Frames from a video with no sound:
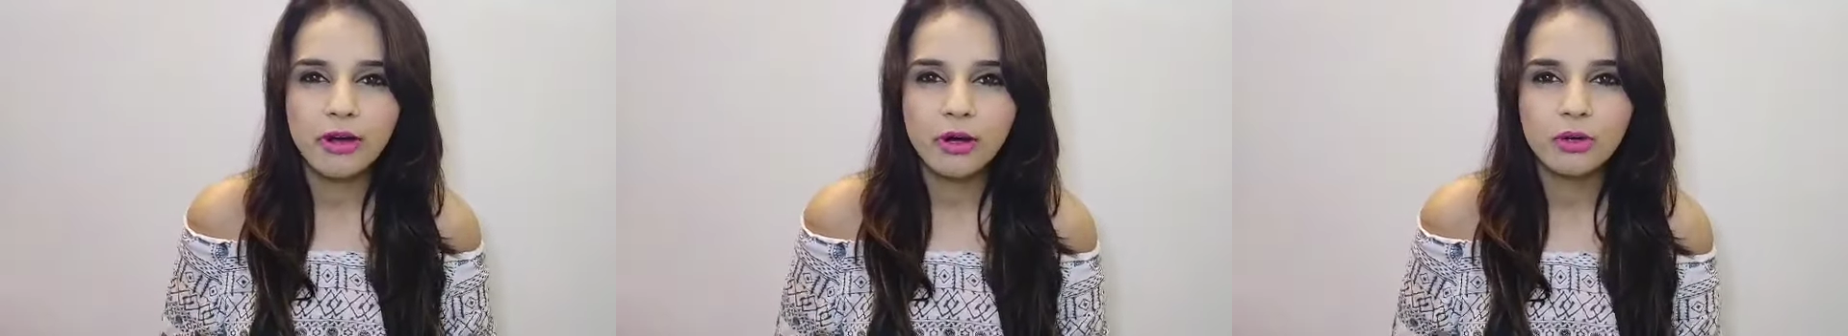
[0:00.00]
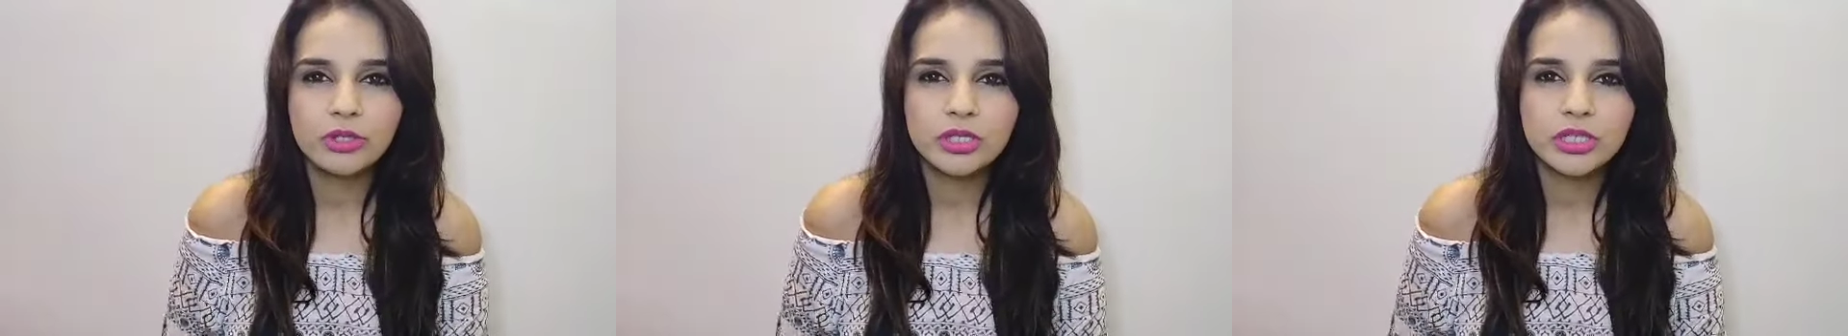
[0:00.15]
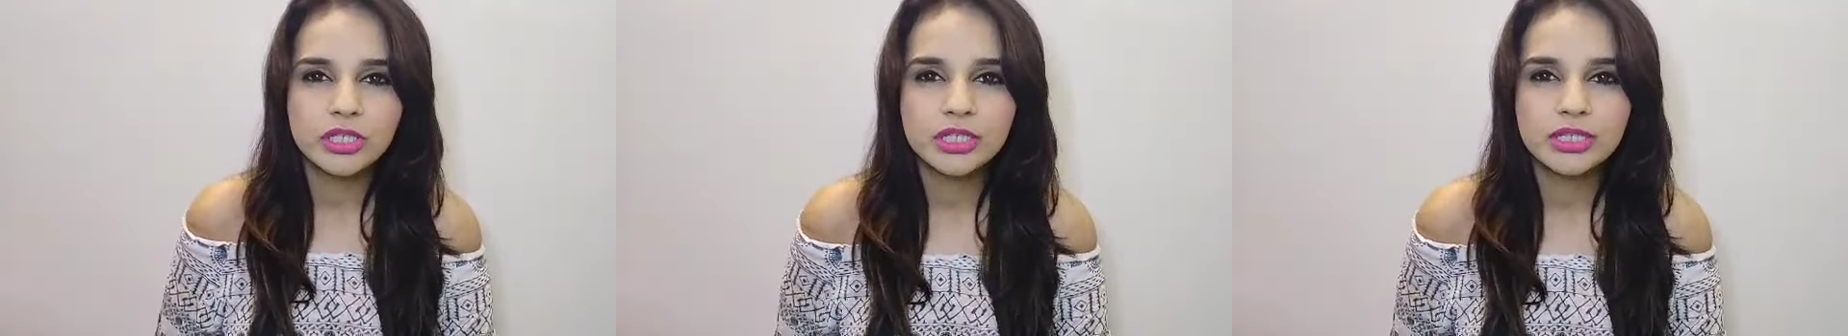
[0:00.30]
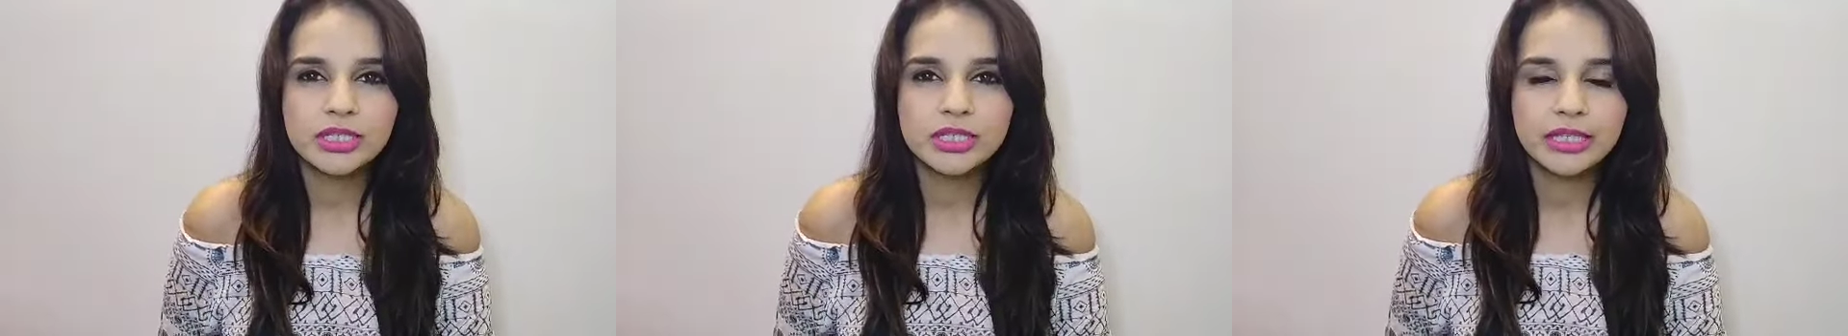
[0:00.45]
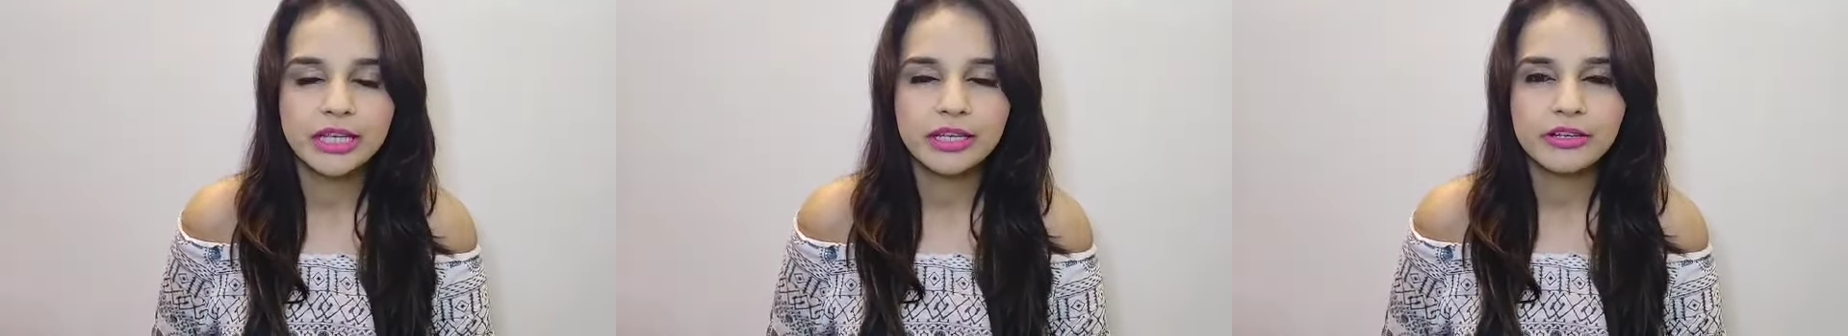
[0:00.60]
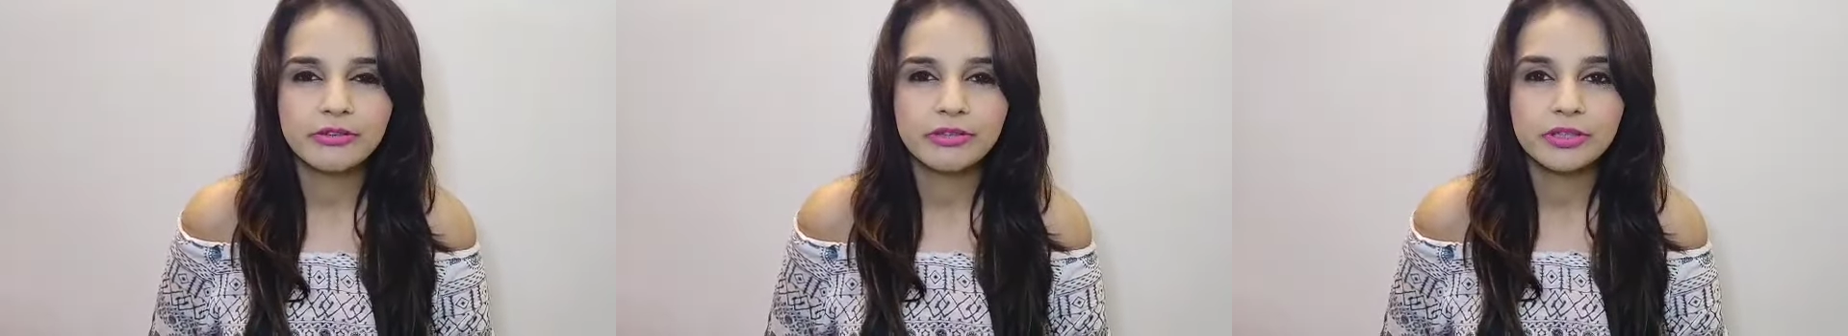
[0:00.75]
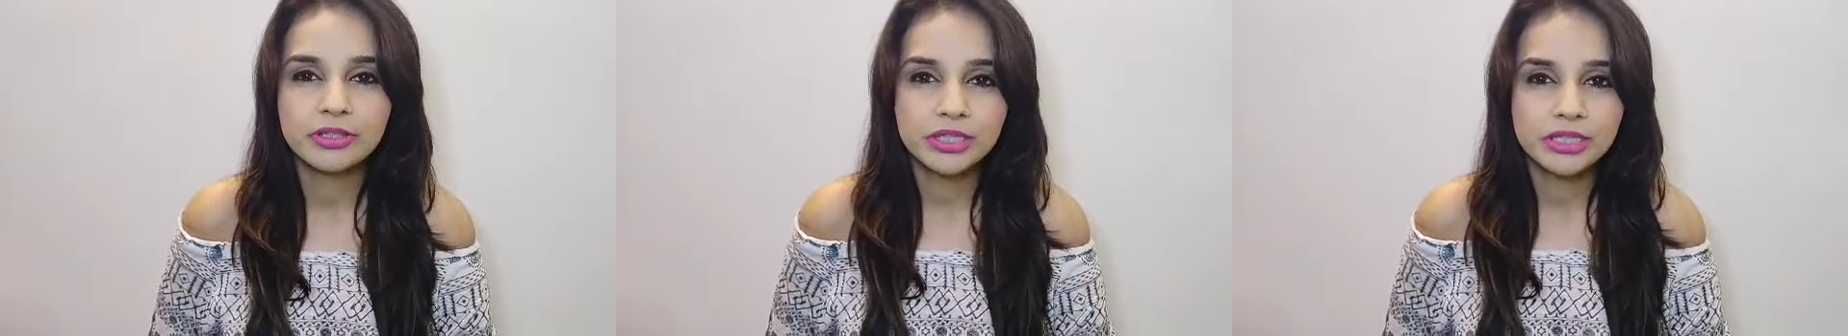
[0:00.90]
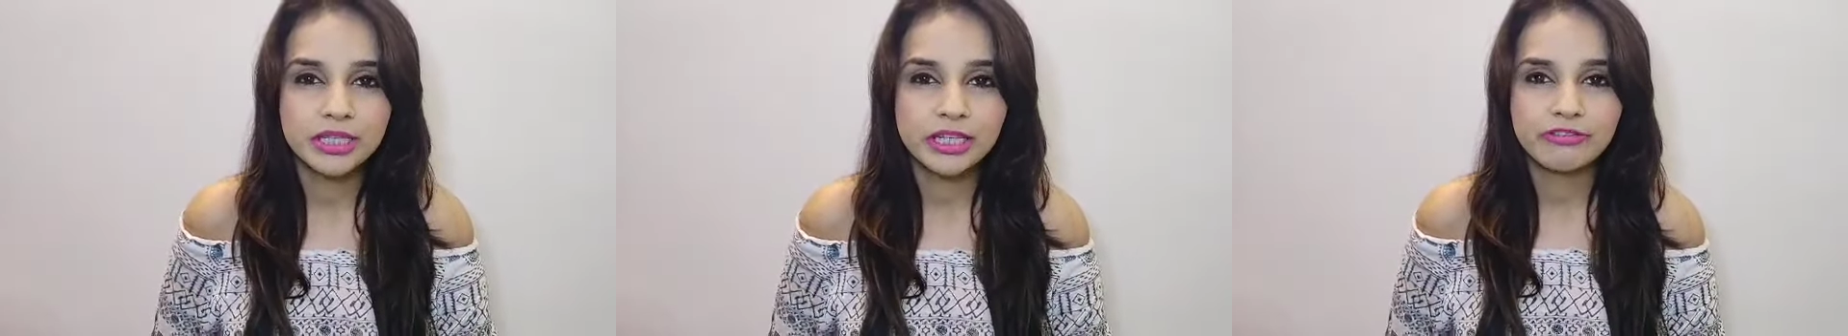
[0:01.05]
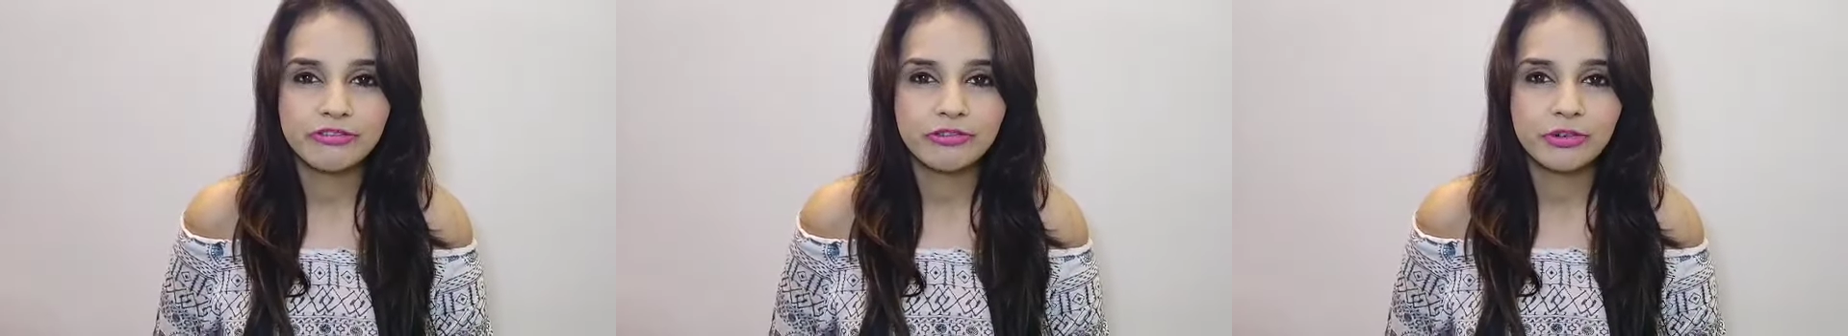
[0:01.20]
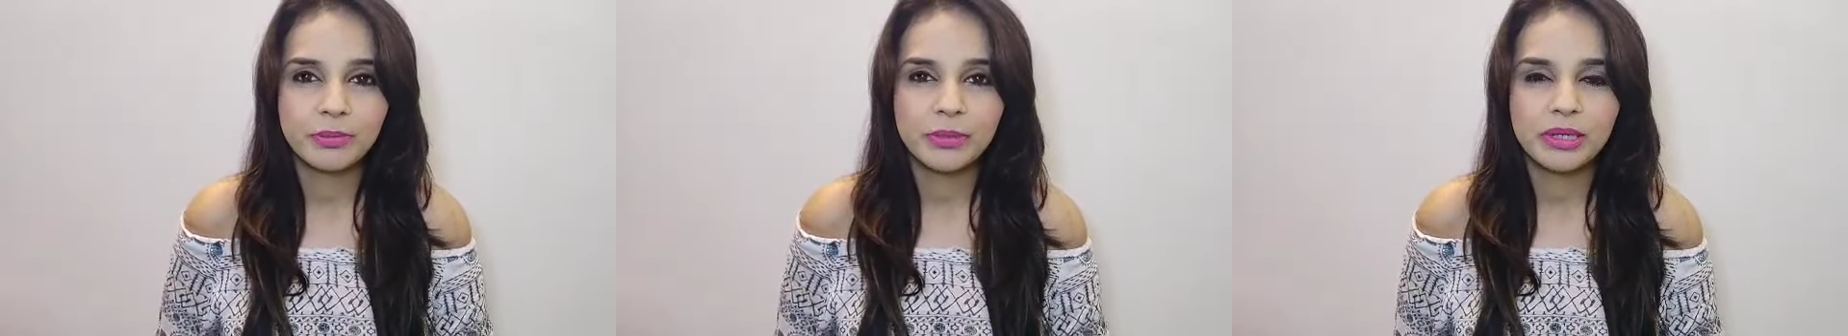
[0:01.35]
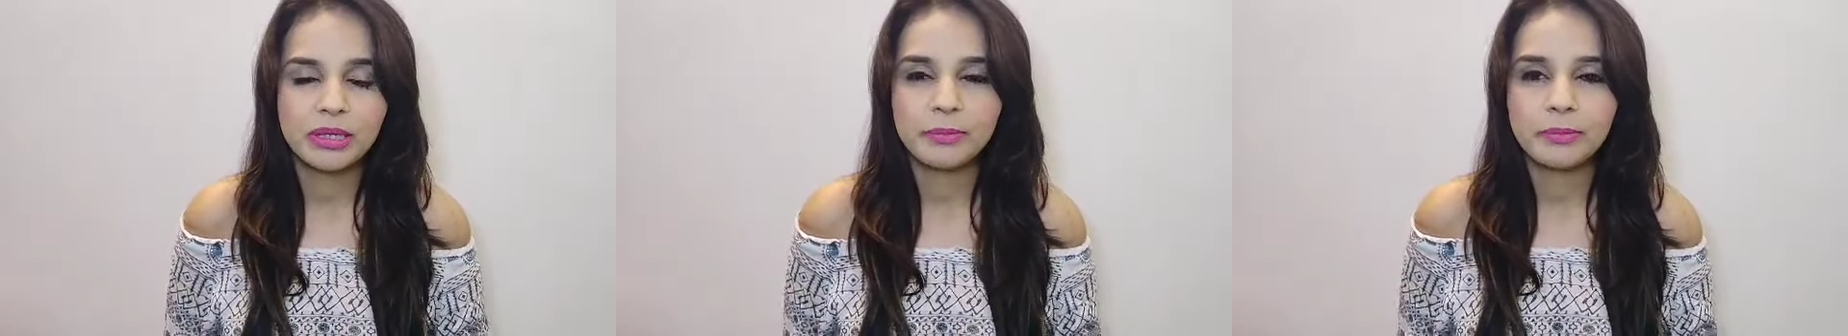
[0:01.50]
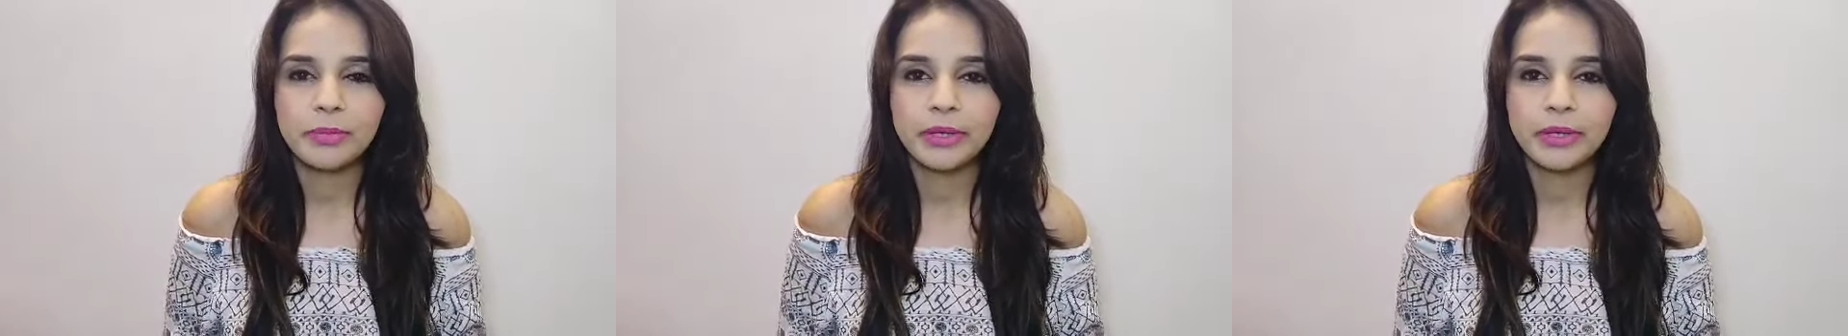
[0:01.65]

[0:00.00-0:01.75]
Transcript: foundation stick for me,